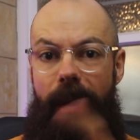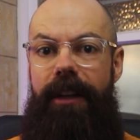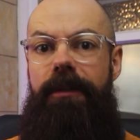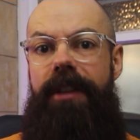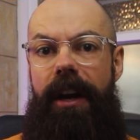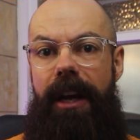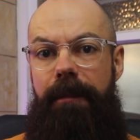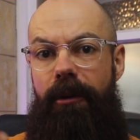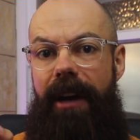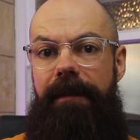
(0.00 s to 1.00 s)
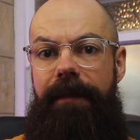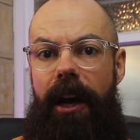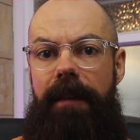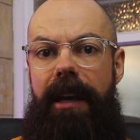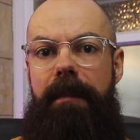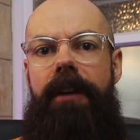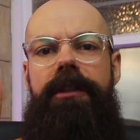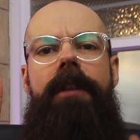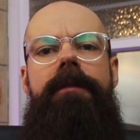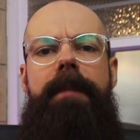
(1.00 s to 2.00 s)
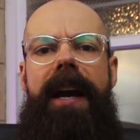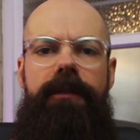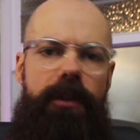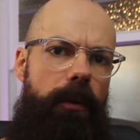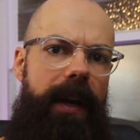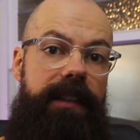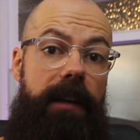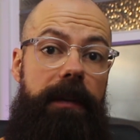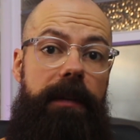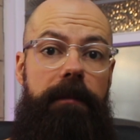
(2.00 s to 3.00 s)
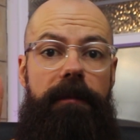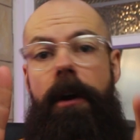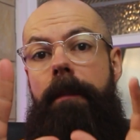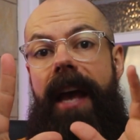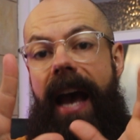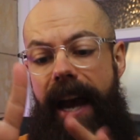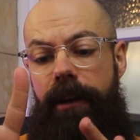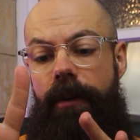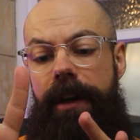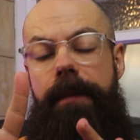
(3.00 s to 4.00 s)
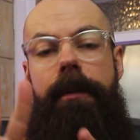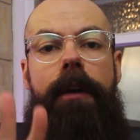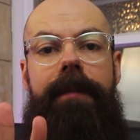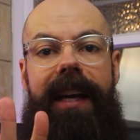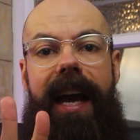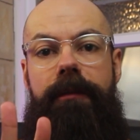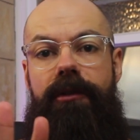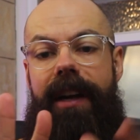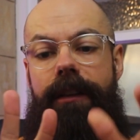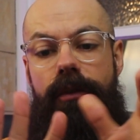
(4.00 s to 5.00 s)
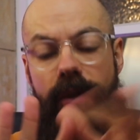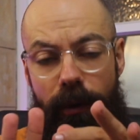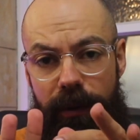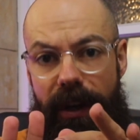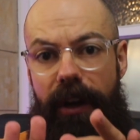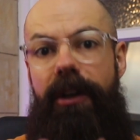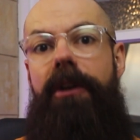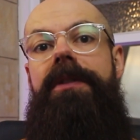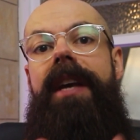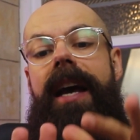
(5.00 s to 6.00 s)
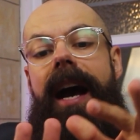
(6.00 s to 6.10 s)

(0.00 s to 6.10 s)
When you sign up, you'll get get five emails over about two weeks, everything from how to write the perfect abstract, the tools I use,